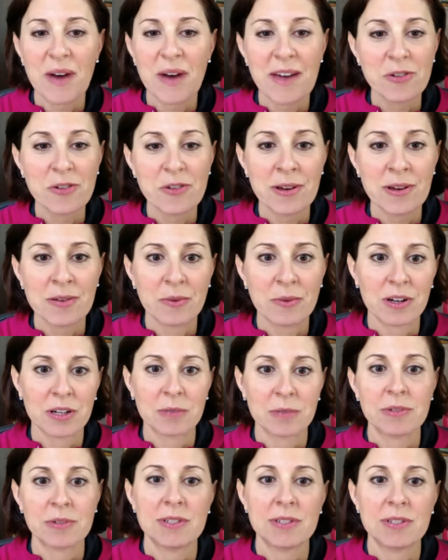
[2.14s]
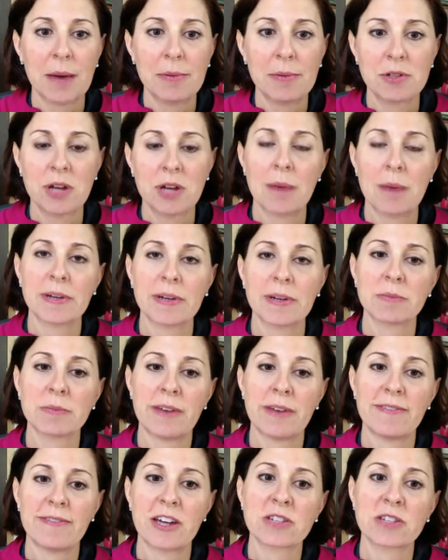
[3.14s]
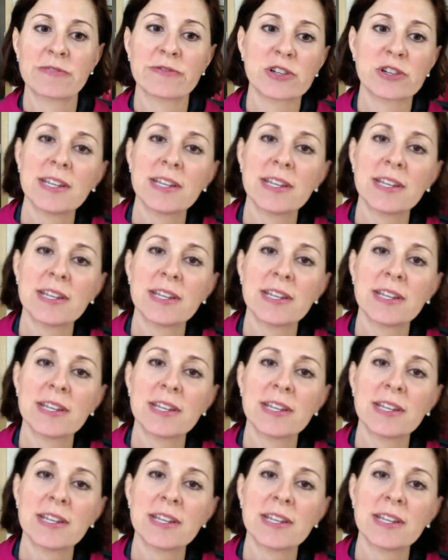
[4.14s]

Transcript: everyone. Welcome to Taboo Topics by Fashion First